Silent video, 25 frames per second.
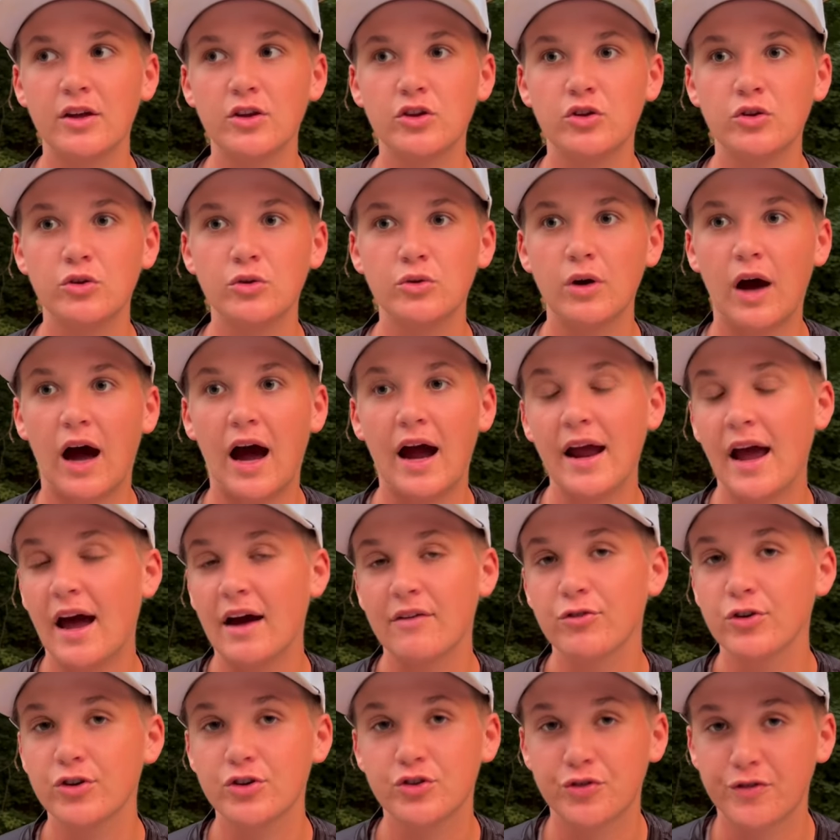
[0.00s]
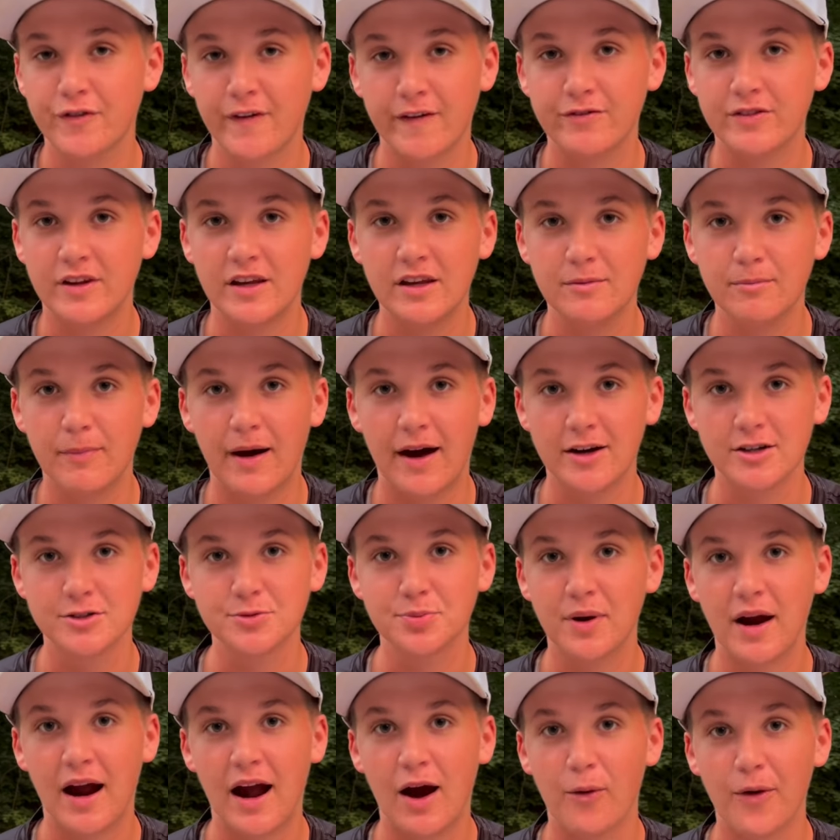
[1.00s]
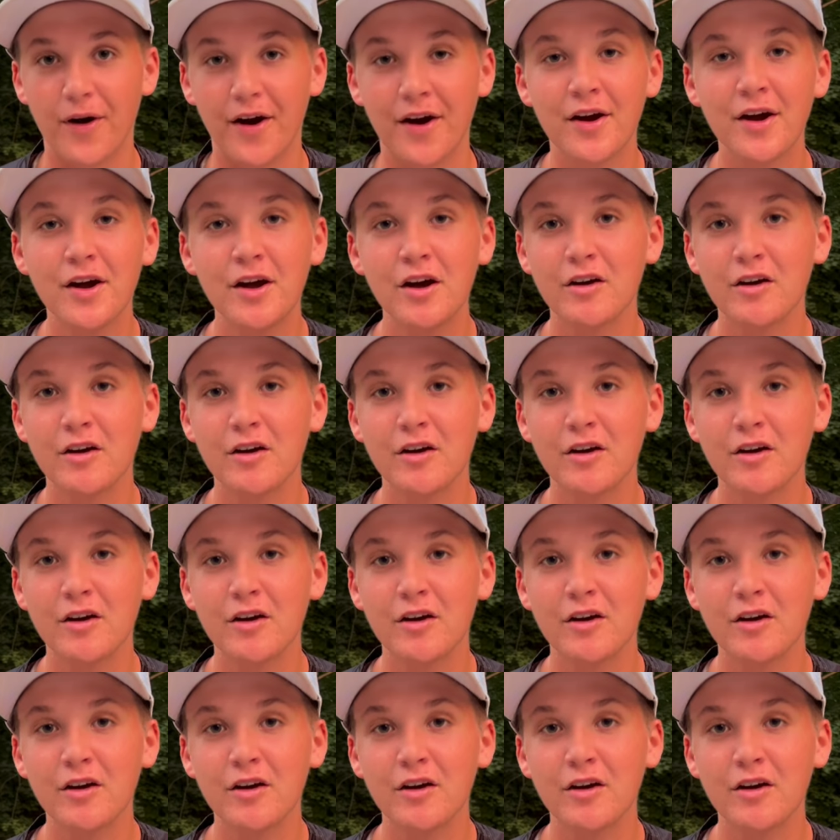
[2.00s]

you i averaged 15 miles per hour